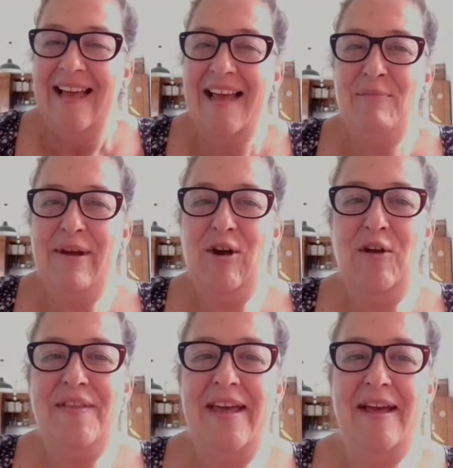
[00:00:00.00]
And we
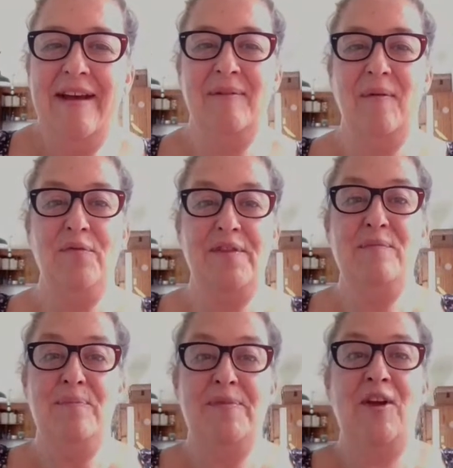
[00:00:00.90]
got there.
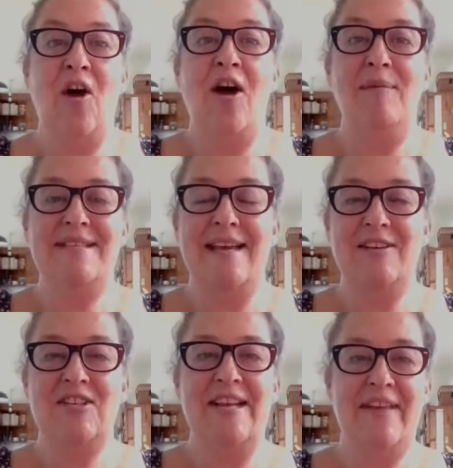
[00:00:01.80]
The guy was
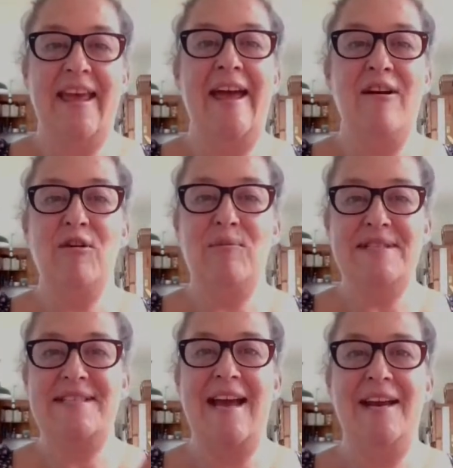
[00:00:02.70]
actually, the carer
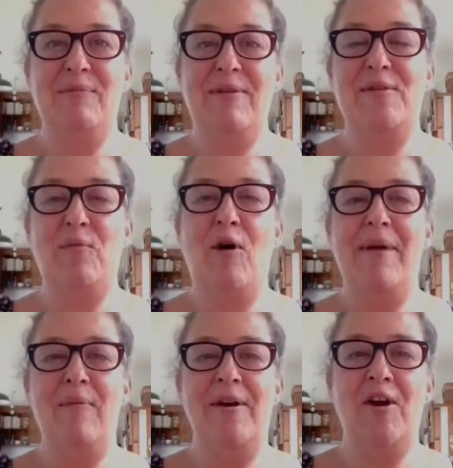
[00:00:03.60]
was standing with the
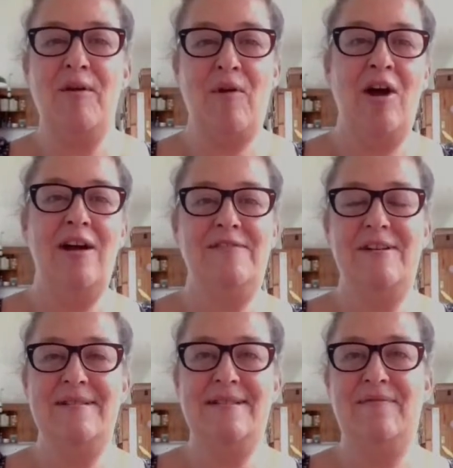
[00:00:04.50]
wombat when I arrived, and
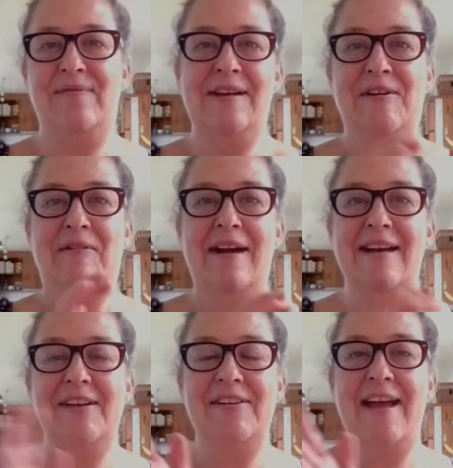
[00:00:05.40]
I was fucking
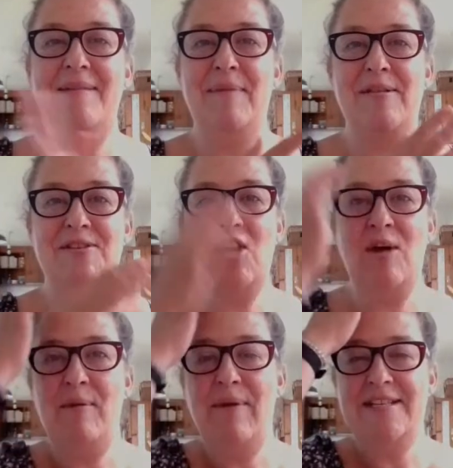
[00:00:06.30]
around. And by the
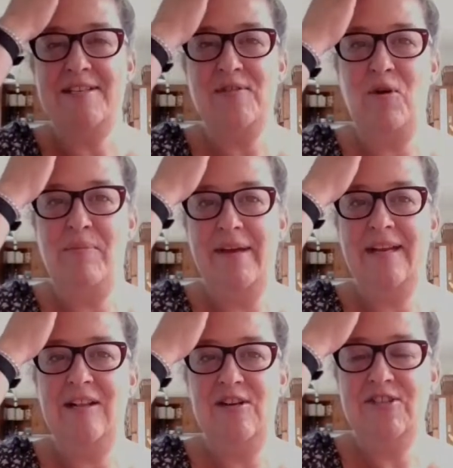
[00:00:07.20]
time I went to the wombat
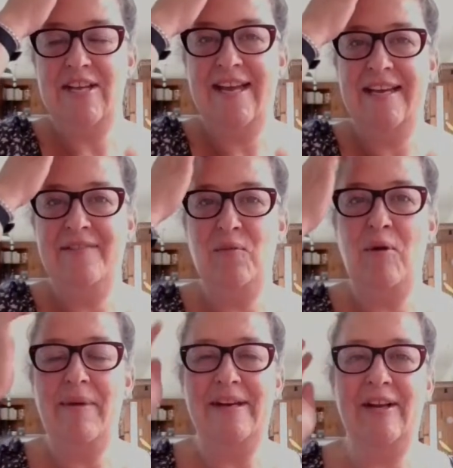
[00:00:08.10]
enclosure, he and the
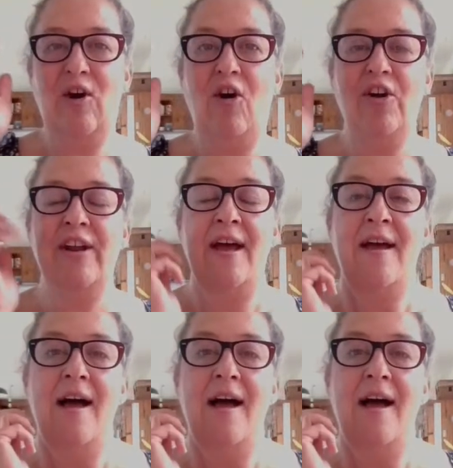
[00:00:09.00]
wombat had gone.